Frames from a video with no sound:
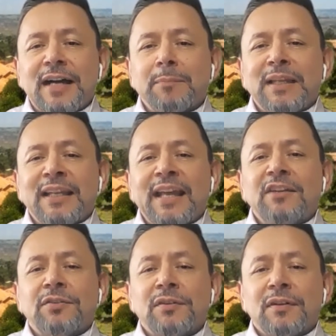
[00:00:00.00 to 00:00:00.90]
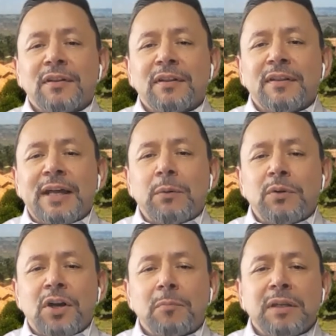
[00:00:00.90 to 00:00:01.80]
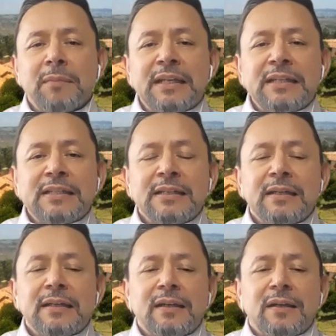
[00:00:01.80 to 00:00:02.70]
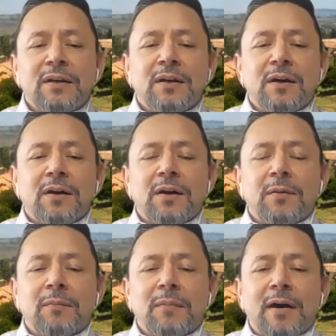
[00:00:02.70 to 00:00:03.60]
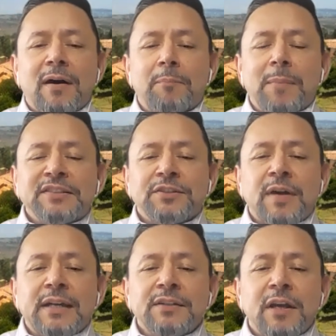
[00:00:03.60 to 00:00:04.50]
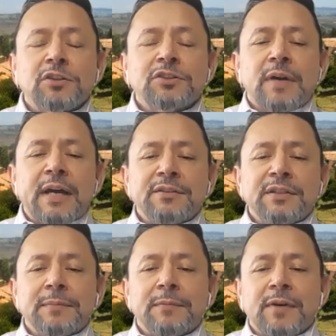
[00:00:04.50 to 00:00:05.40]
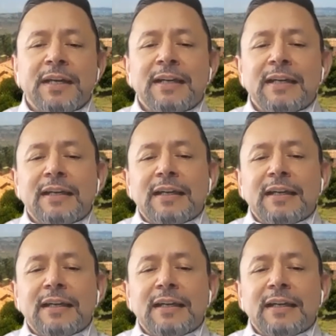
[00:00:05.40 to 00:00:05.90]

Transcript: application that would complement my strategy, our strategy, right?